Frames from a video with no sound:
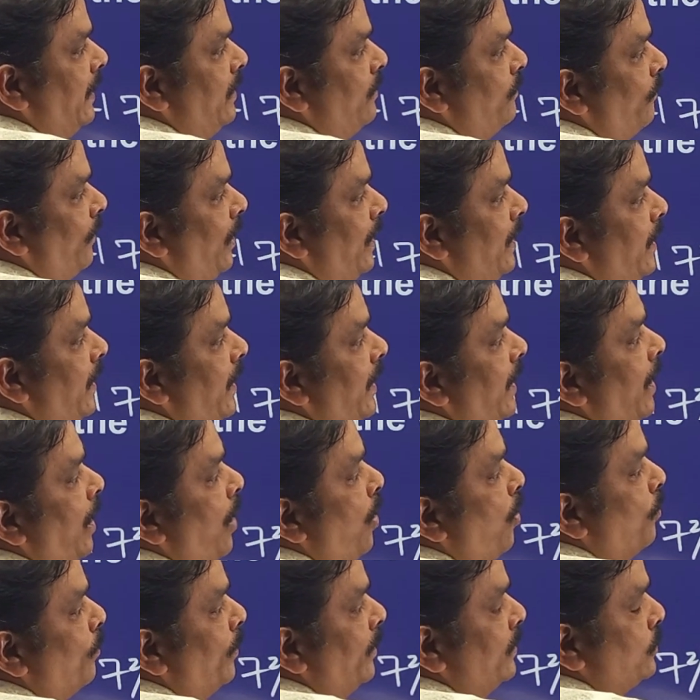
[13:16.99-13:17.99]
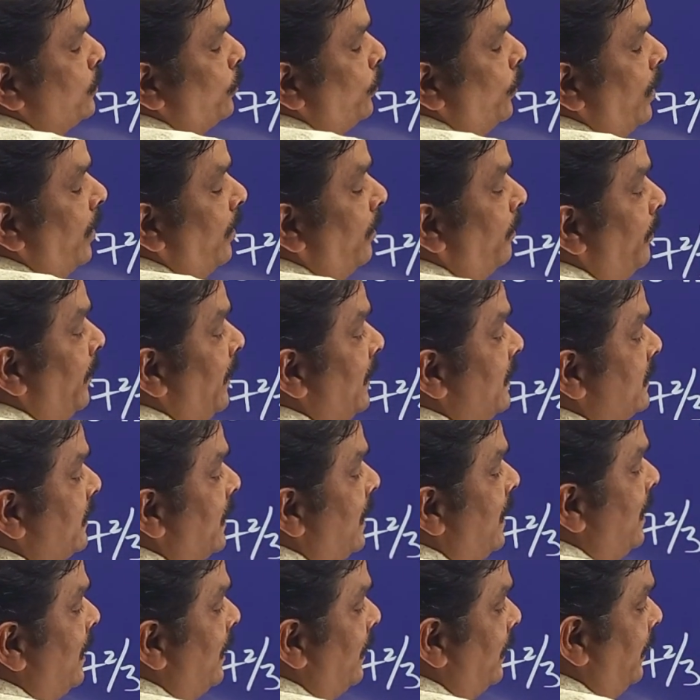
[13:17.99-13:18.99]
In 1 day how much work means?
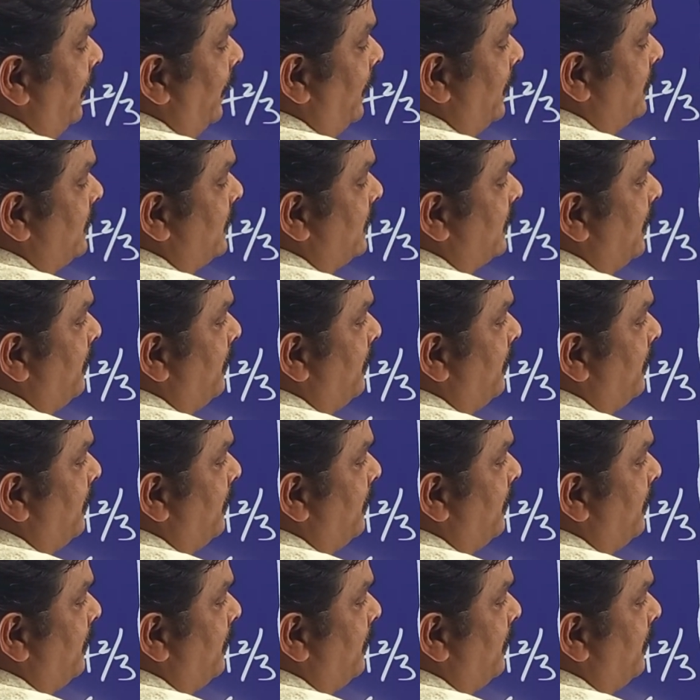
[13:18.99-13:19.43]
That is